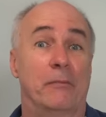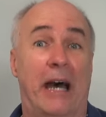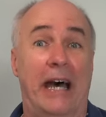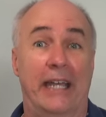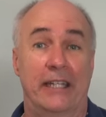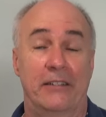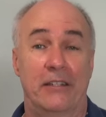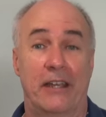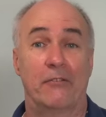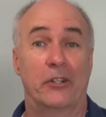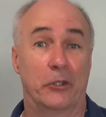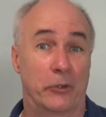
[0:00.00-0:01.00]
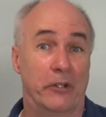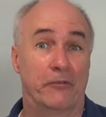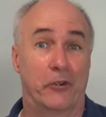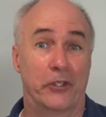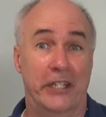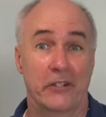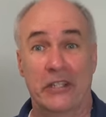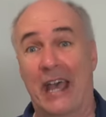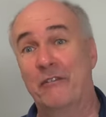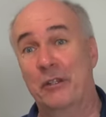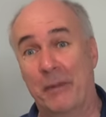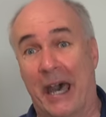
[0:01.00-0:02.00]
mind every three or four years
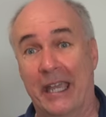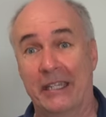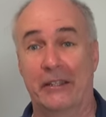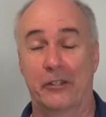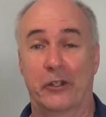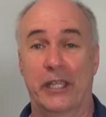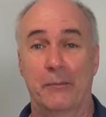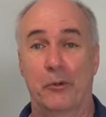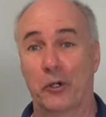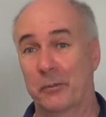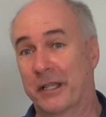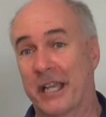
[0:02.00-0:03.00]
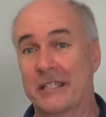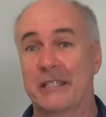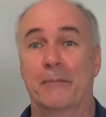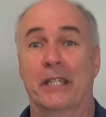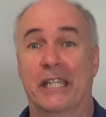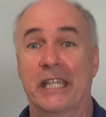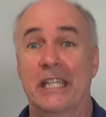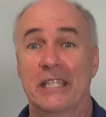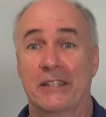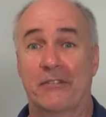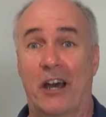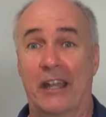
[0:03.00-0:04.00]
having to buy another keyboard because some of the
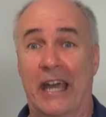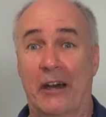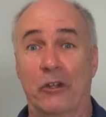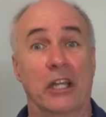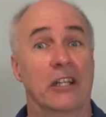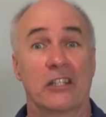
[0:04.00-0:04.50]
keys have gone out